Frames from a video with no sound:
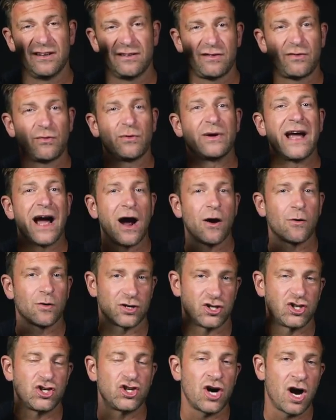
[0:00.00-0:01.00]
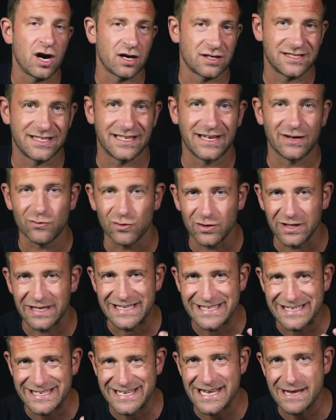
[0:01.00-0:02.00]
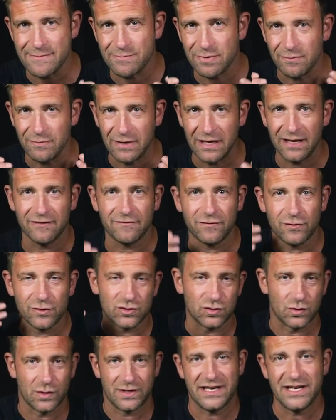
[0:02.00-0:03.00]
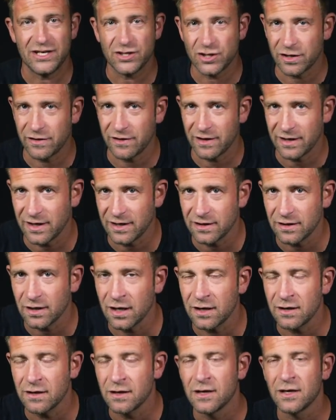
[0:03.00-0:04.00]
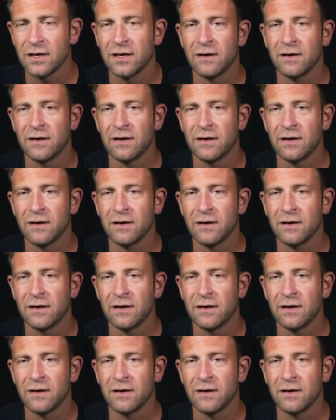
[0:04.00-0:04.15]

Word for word: three hour chunks to get really deep, meaningful, strategic thinking done,